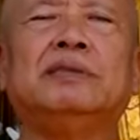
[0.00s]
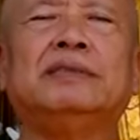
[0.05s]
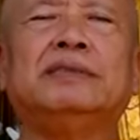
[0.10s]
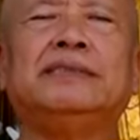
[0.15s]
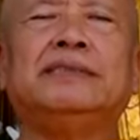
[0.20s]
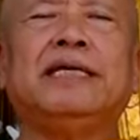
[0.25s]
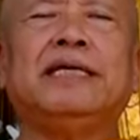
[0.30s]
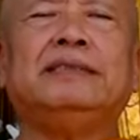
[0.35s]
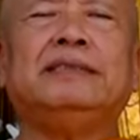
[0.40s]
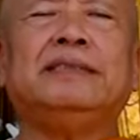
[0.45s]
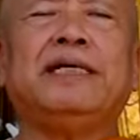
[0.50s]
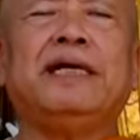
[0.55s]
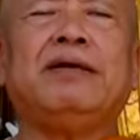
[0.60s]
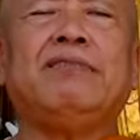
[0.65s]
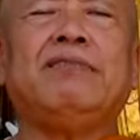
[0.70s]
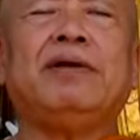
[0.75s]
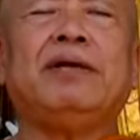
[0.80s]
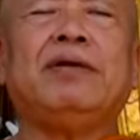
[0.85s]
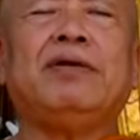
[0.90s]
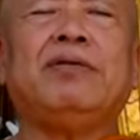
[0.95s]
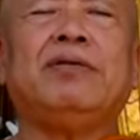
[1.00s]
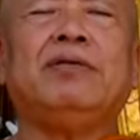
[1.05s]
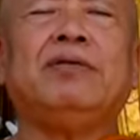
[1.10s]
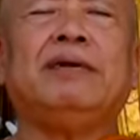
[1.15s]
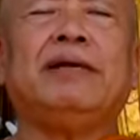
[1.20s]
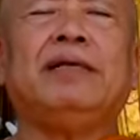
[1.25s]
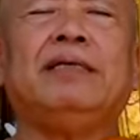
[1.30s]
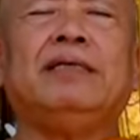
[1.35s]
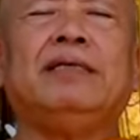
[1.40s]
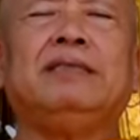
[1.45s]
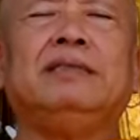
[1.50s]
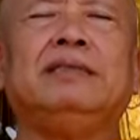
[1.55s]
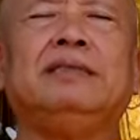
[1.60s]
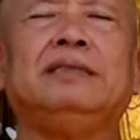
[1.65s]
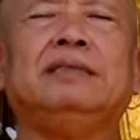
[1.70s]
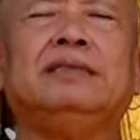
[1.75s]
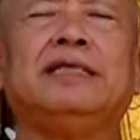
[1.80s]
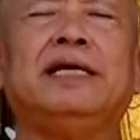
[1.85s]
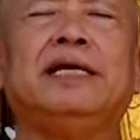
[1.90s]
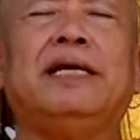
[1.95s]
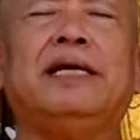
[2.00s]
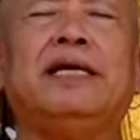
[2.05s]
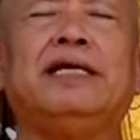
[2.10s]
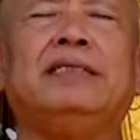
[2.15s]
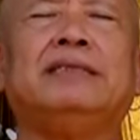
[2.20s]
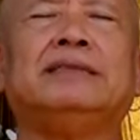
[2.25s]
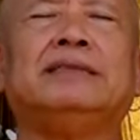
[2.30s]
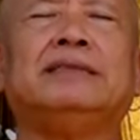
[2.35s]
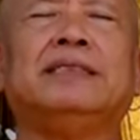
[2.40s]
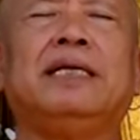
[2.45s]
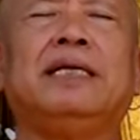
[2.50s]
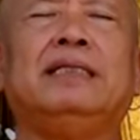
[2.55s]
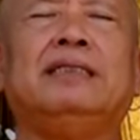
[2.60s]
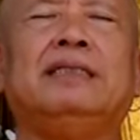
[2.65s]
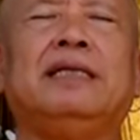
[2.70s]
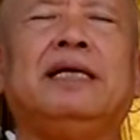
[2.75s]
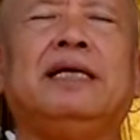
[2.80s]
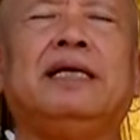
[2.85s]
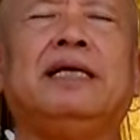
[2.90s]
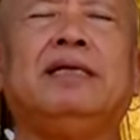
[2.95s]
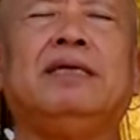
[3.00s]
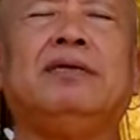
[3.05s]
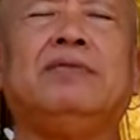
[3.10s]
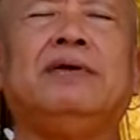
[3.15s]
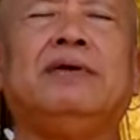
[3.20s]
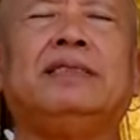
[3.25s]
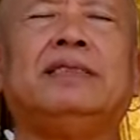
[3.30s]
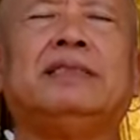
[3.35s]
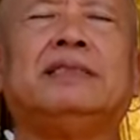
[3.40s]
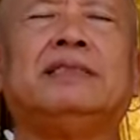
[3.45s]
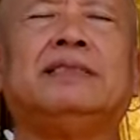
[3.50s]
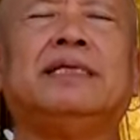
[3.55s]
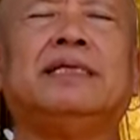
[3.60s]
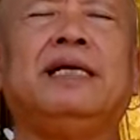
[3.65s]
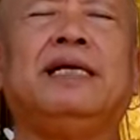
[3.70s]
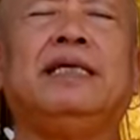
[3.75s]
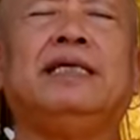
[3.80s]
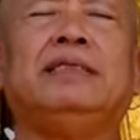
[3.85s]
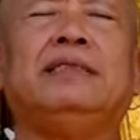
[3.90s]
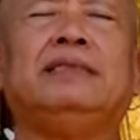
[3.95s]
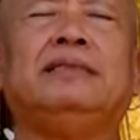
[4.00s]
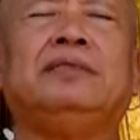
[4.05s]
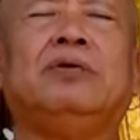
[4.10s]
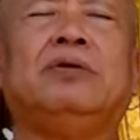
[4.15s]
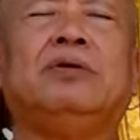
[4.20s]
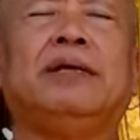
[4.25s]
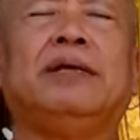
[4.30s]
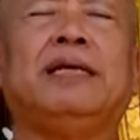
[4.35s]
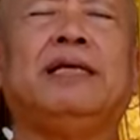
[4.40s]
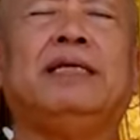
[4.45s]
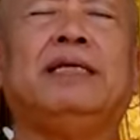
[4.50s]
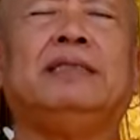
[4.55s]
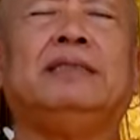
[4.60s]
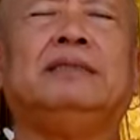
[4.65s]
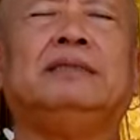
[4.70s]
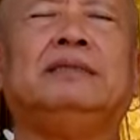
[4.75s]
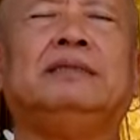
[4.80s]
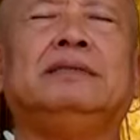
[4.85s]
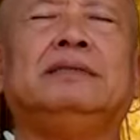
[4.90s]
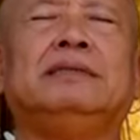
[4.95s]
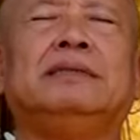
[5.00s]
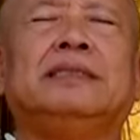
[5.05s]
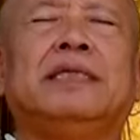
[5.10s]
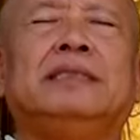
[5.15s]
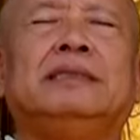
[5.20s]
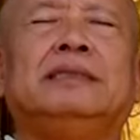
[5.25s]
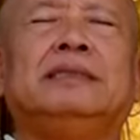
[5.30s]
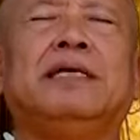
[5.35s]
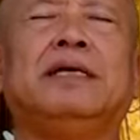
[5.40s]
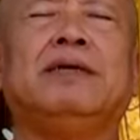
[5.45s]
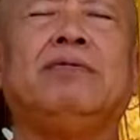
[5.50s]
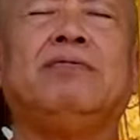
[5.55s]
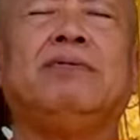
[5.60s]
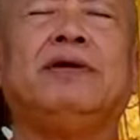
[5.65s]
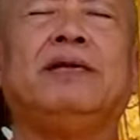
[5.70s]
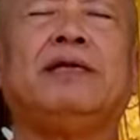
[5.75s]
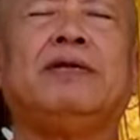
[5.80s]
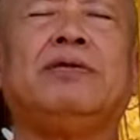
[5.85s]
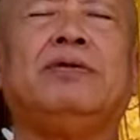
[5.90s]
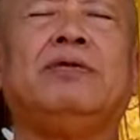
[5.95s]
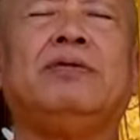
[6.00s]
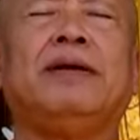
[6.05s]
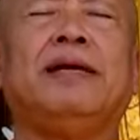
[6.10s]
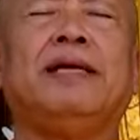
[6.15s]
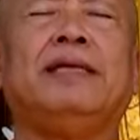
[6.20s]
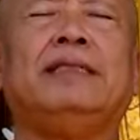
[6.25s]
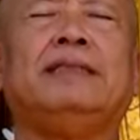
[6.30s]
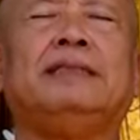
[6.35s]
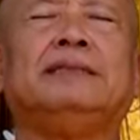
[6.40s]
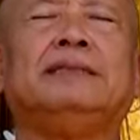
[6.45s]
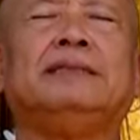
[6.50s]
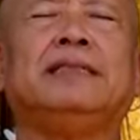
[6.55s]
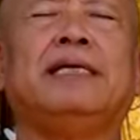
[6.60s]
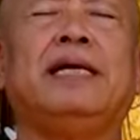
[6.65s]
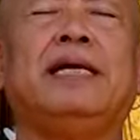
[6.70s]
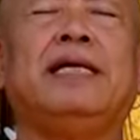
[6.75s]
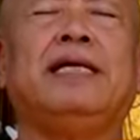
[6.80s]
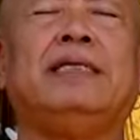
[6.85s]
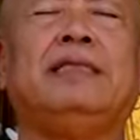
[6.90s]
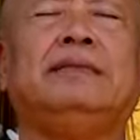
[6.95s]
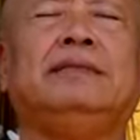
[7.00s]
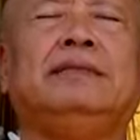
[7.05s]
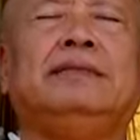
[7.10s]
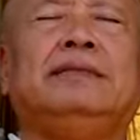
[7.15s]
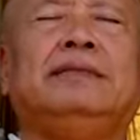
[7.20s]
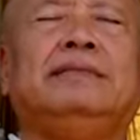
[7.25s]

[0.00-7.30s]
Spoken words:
Sensing with knowing, seeing, sensing with seeing, knowing. Sensing with knowing, seeing.